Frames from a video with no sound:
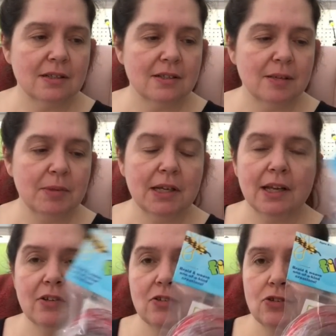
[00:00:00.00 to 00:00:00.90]
something
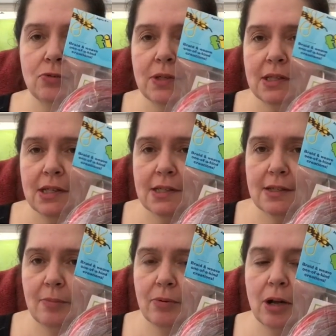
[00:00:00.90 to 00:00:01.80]
I could do with this
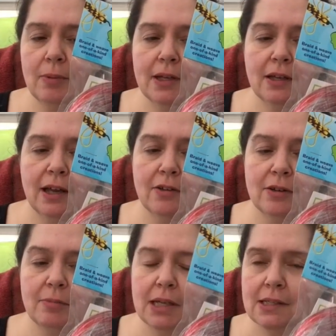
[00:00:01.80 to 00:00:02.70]
that probably I
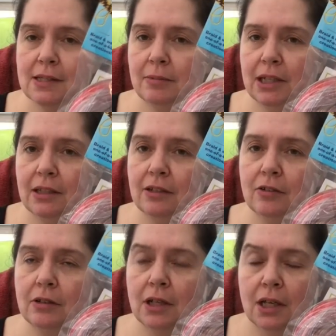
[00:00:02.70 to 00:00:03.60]
could make some like
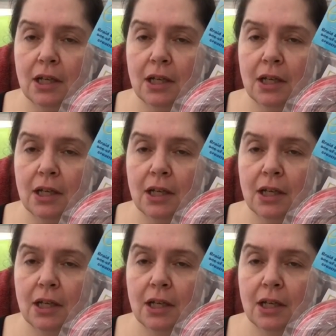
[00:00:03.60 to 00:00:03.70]
little